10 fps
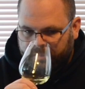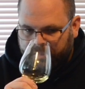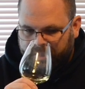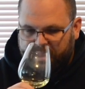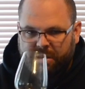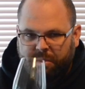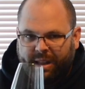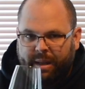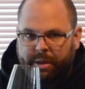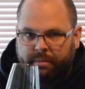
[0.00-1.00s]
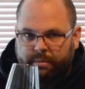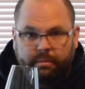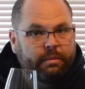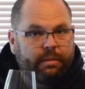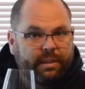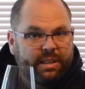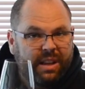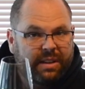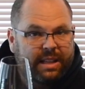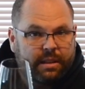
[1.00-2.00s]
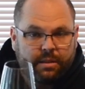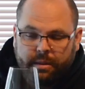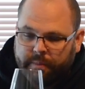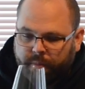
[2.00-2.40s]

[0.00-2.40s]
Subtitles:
to say some lemon. Let's give it a taste.